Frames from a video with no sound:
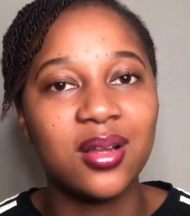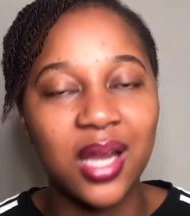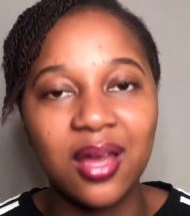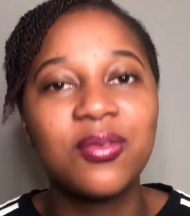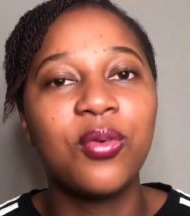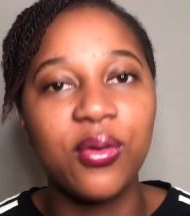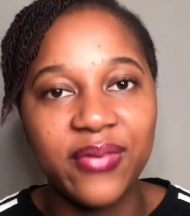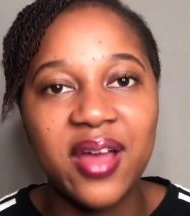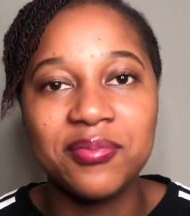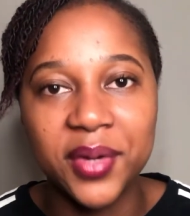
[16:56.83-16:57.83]
like 4 or
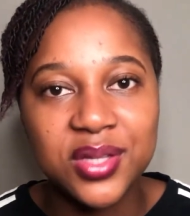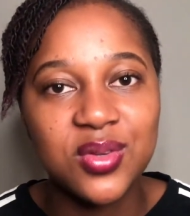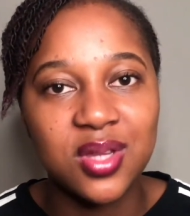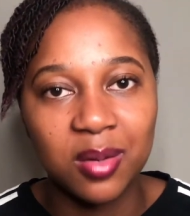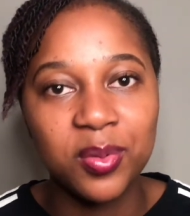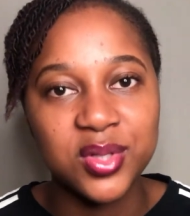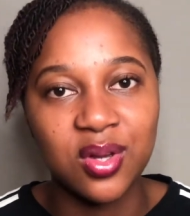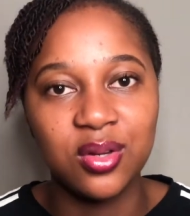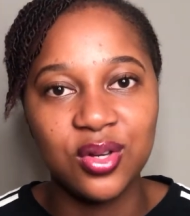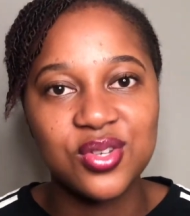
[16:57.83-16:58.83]
5 months without posting
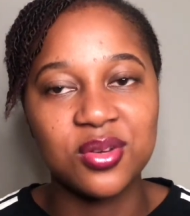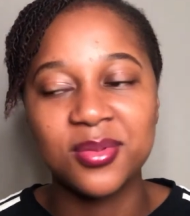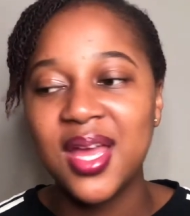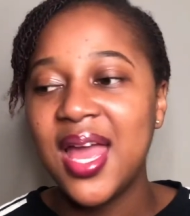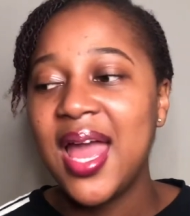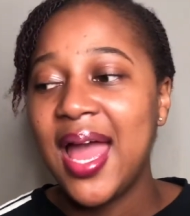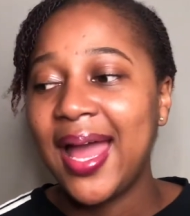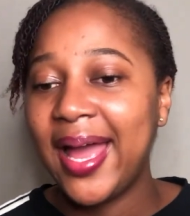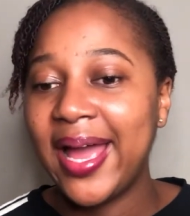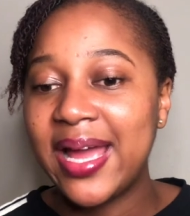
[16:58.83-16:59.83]
on YouTube,
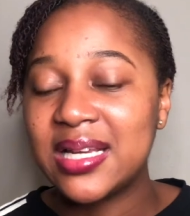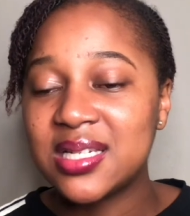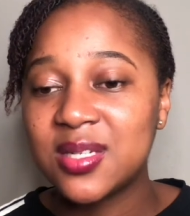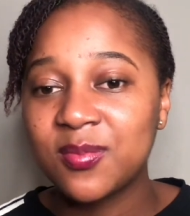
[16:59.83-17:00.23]
and